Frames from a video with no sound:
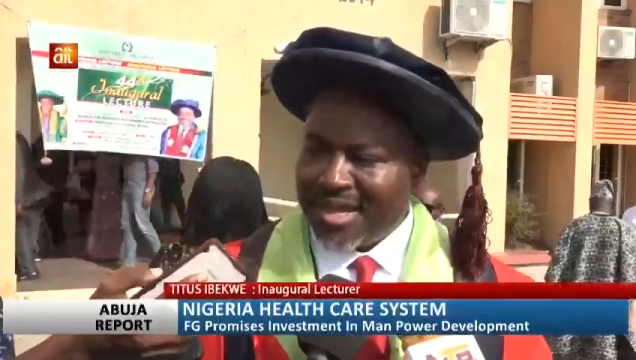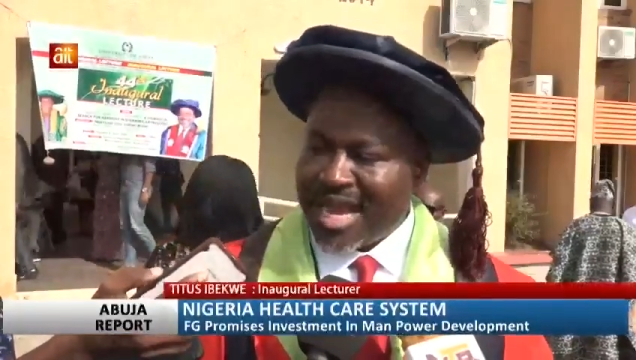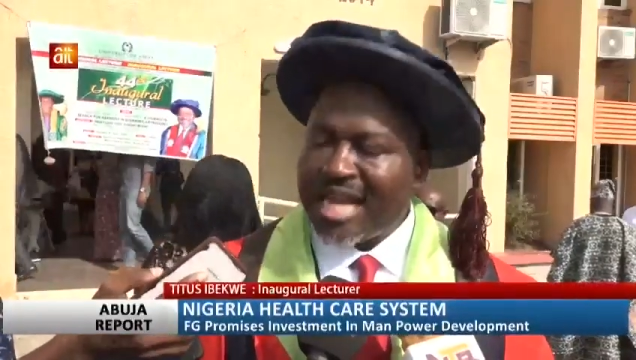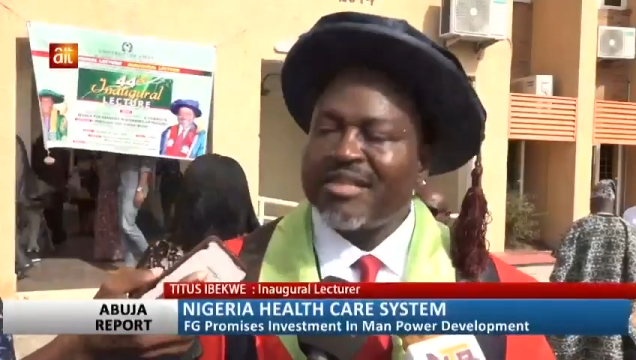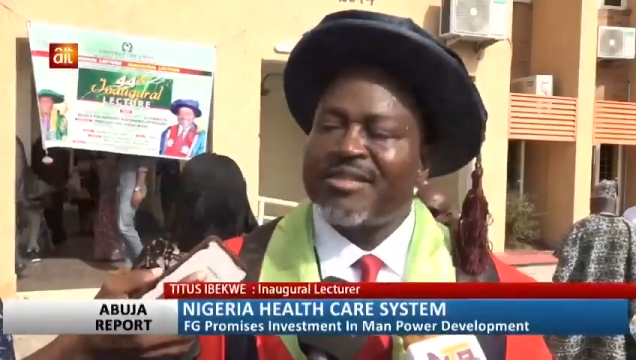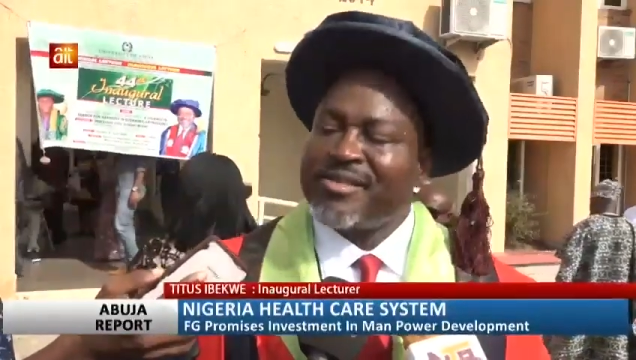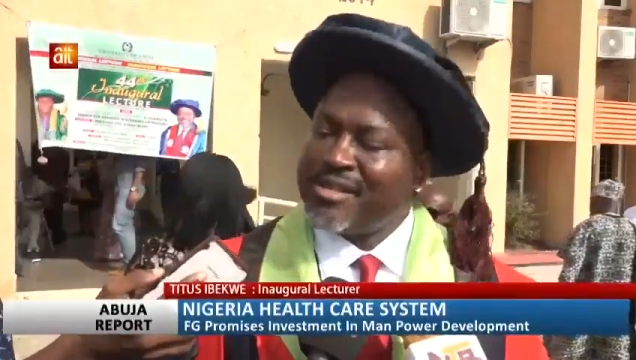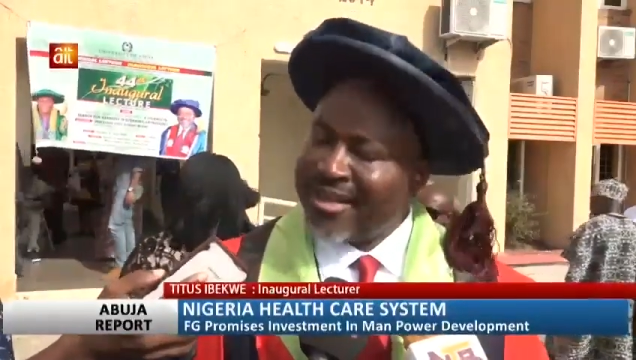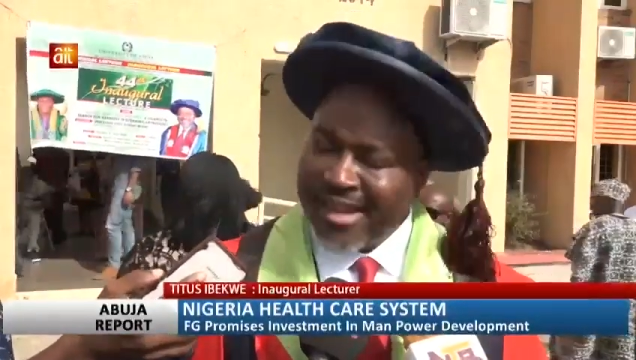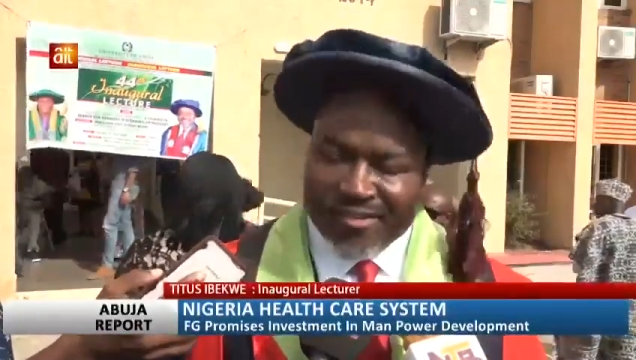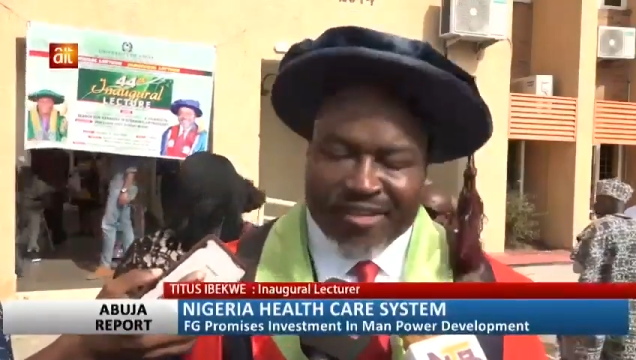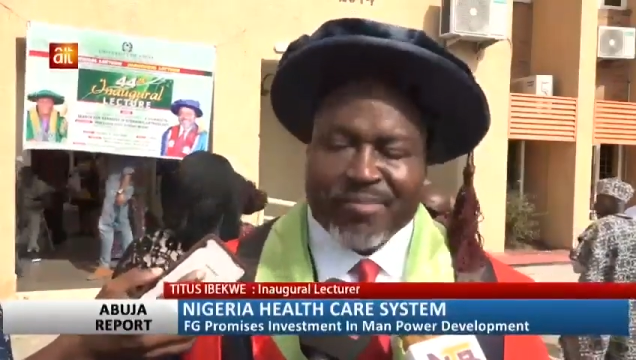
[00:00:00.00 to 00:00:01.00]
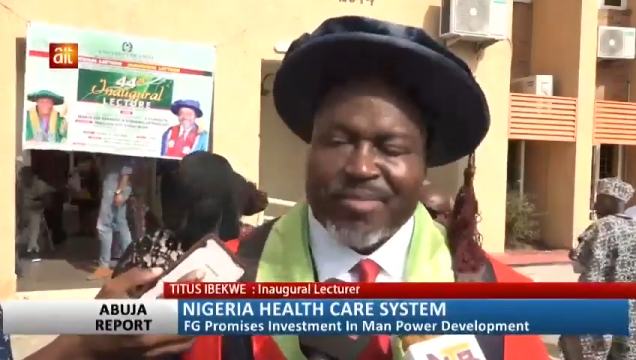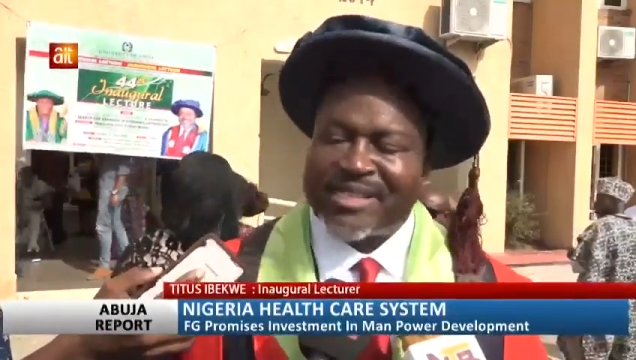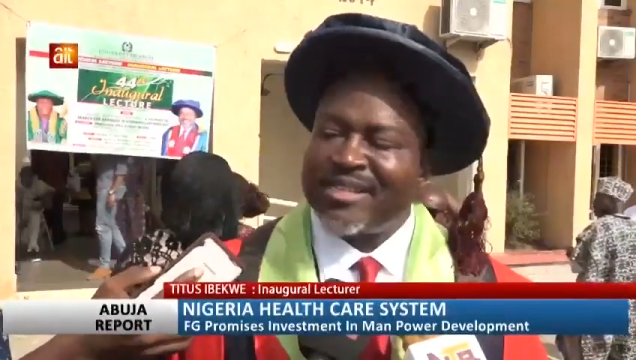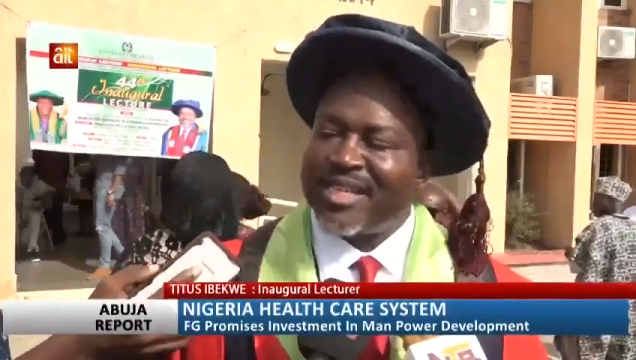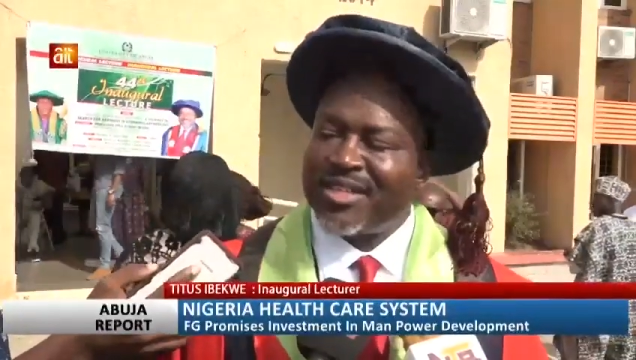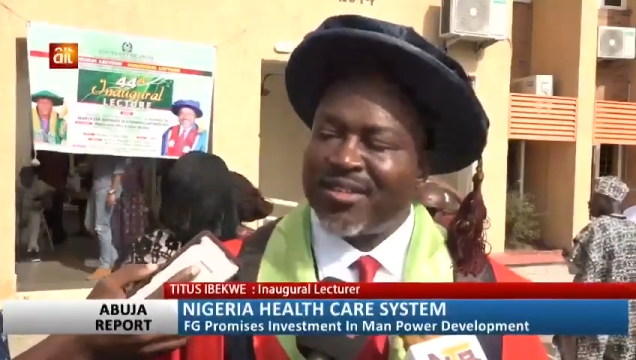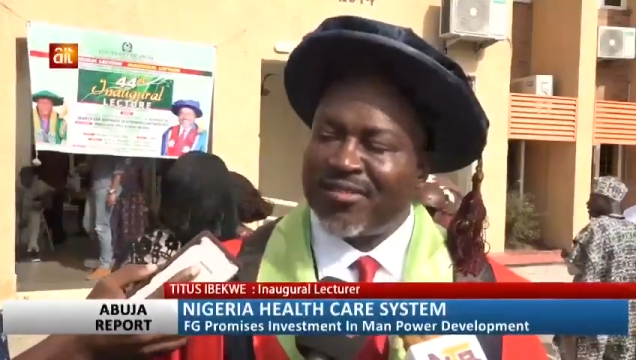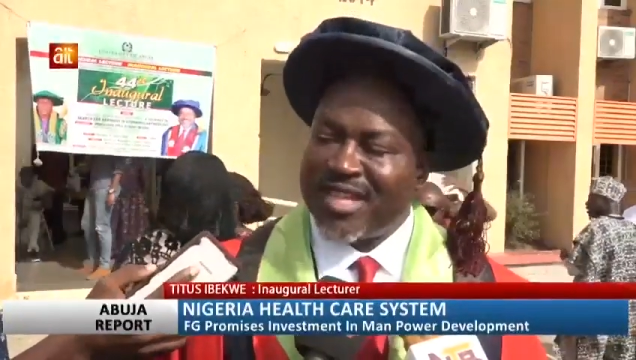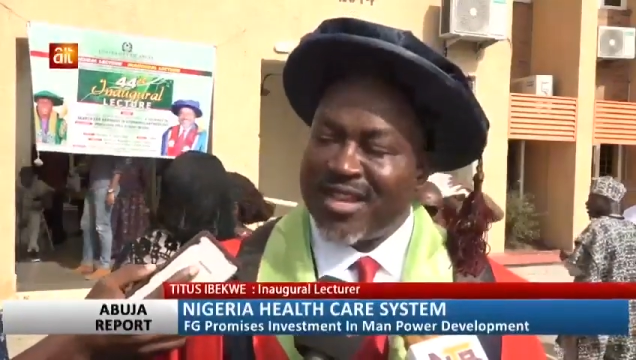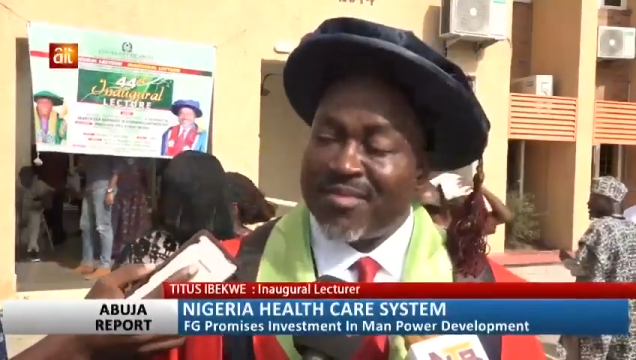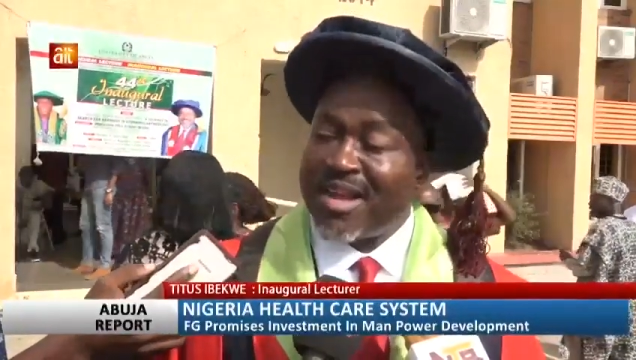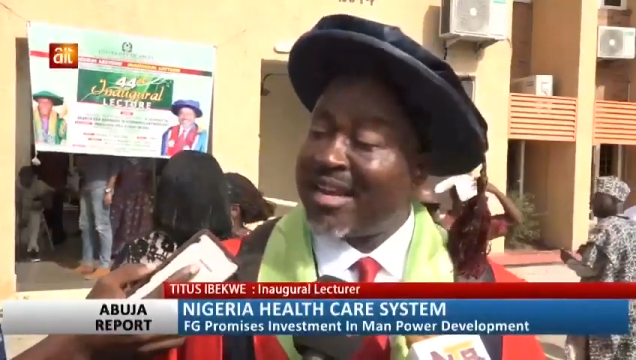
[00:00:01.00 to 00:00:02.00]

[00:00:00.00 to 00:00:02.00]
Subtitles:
and significant percentage of them